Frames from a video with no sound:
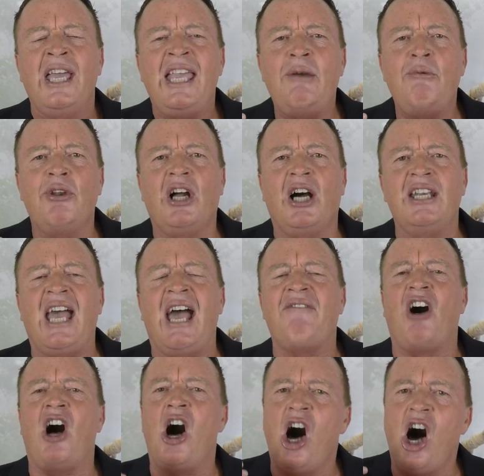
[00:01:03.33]
He went on to
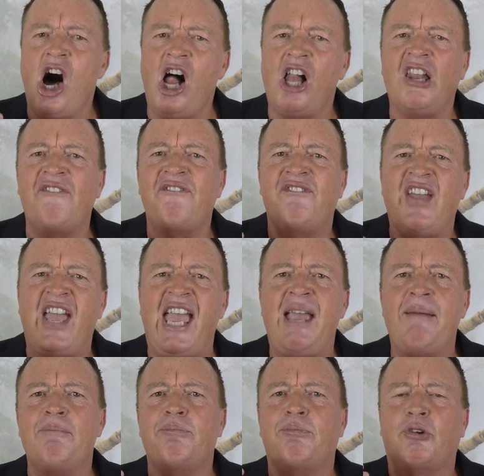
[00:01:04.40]
have a Hall of
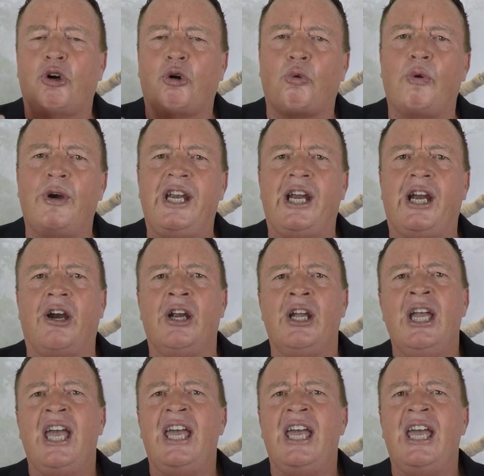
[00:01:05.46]
Fame career